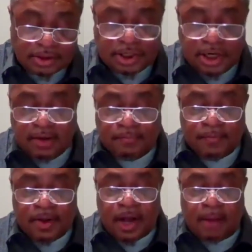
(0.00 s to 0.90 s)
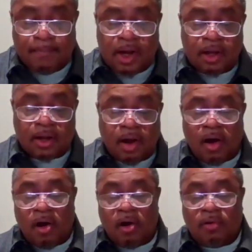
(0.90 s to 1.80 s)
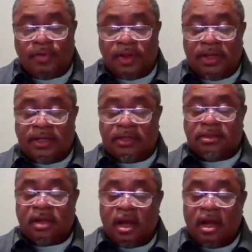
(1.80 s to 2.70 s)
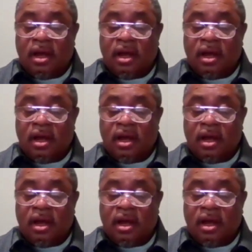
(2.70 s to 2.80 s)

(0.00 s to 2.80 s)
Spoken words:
Chief among all these